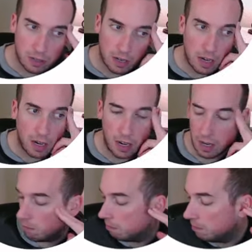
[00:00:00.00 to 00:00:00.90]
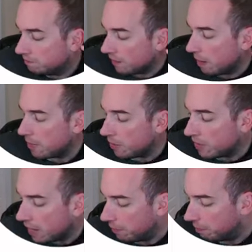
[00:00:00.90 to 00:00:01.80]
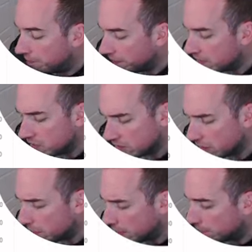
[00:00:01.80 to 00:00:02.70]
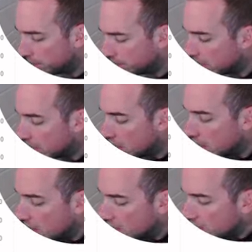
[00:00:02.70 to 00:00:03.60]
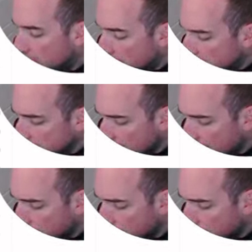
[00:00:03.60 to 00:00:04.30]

one. Um, I'm going to note it down. This is a good one. Uh, does